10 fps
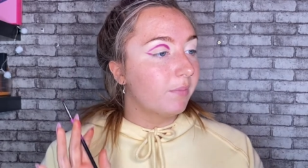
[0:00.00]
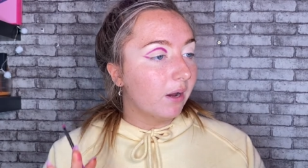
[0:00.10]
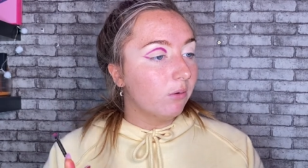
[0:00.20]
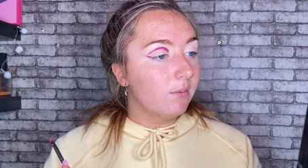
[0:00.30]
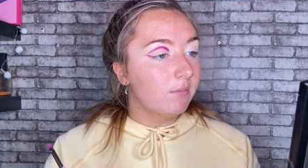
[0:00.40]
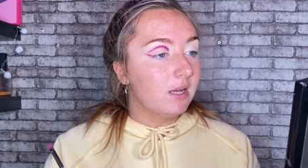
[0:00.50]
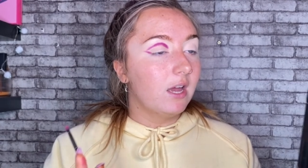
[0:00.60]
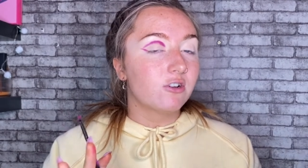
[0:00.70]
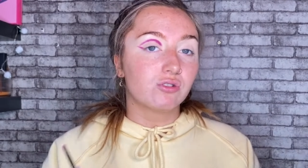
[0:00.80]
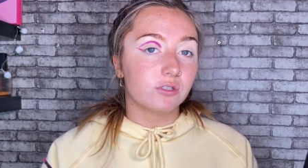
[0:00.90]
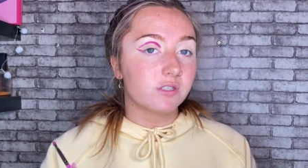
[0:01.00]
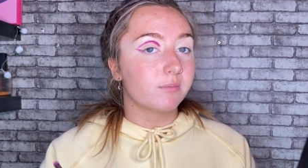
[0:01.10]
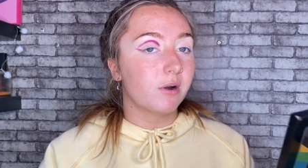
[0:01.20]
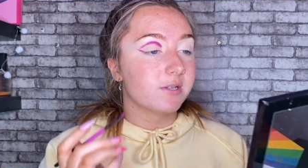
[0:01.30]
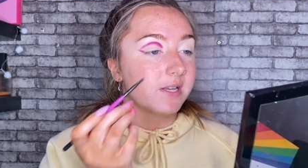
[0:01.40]
bear with me and trust the
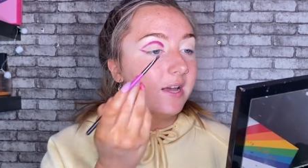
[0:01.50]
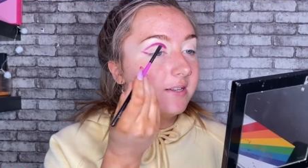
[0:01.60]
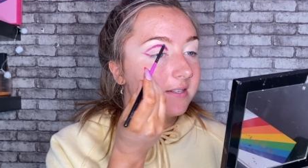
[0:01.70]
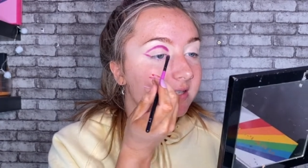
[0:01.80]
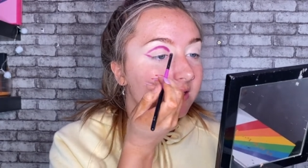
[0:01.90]
process.